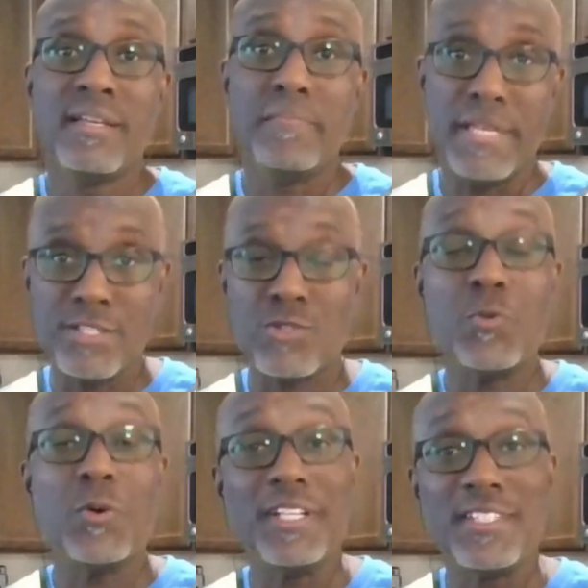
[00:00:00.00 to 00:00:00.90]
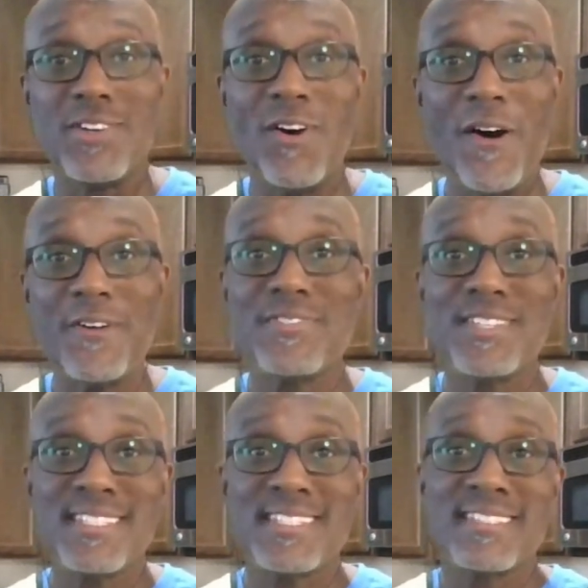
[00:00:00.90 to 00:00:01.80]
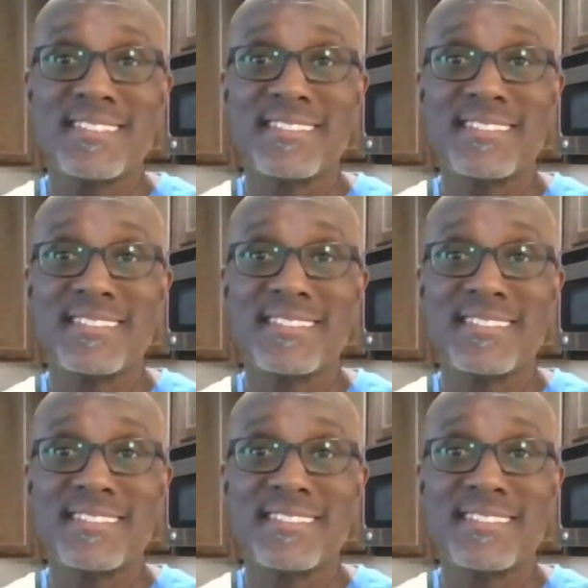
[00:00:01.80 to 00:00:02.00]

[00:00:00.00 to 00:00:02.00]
being sworn into office